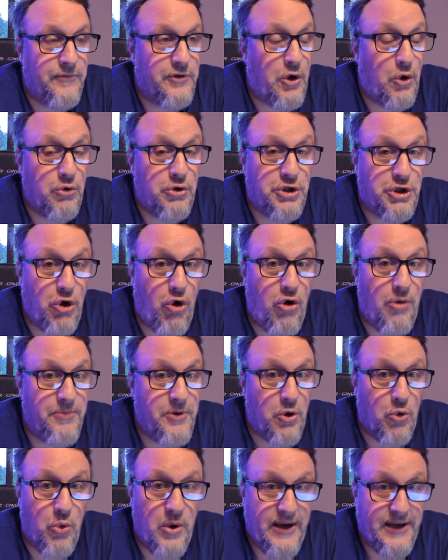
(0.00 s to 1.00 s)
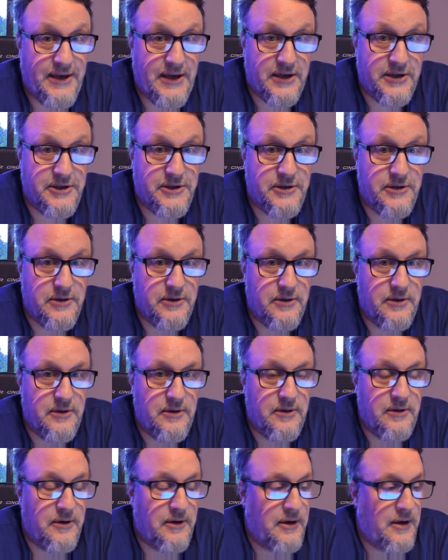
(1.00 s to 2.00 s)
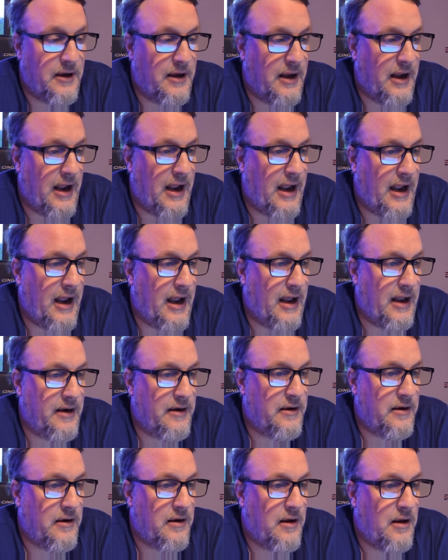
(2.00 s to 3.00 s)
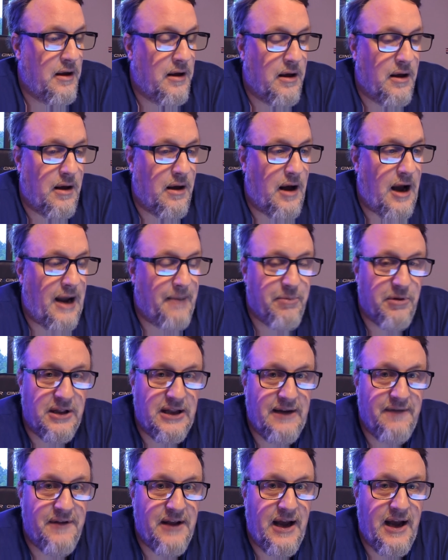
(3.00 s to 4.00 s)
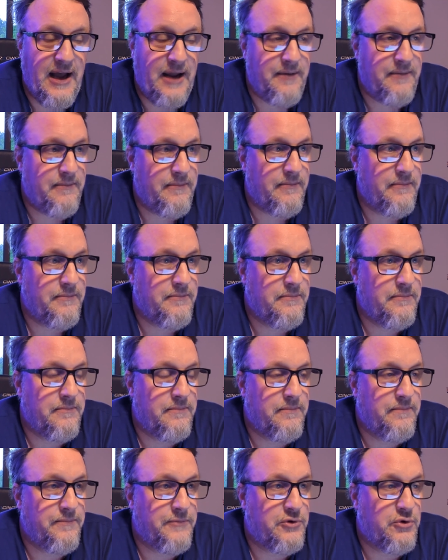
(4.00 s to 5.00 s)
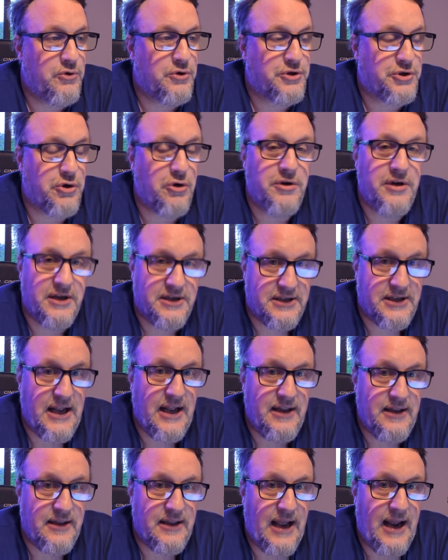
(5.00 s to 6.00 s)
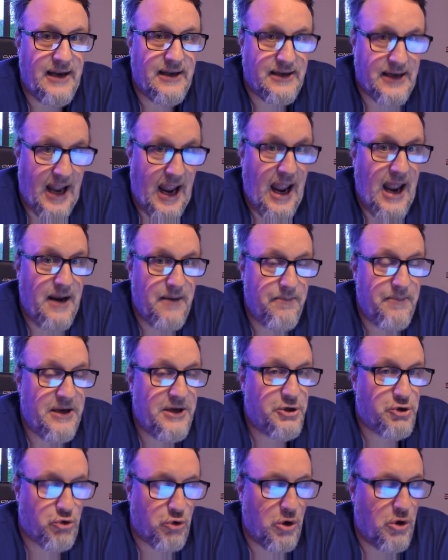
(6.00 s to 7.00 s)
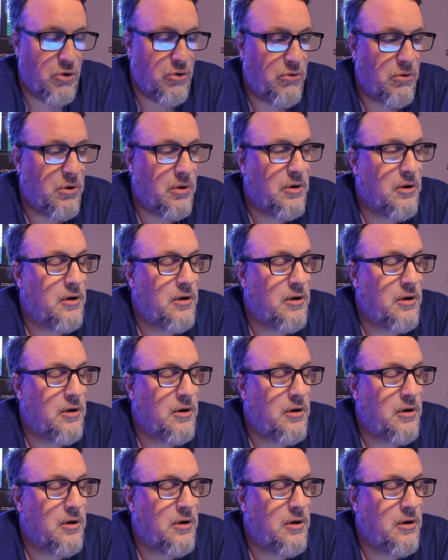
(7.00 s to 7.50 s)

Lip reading: Don't show them your weakness. And I believe that to a certain extent that can be true,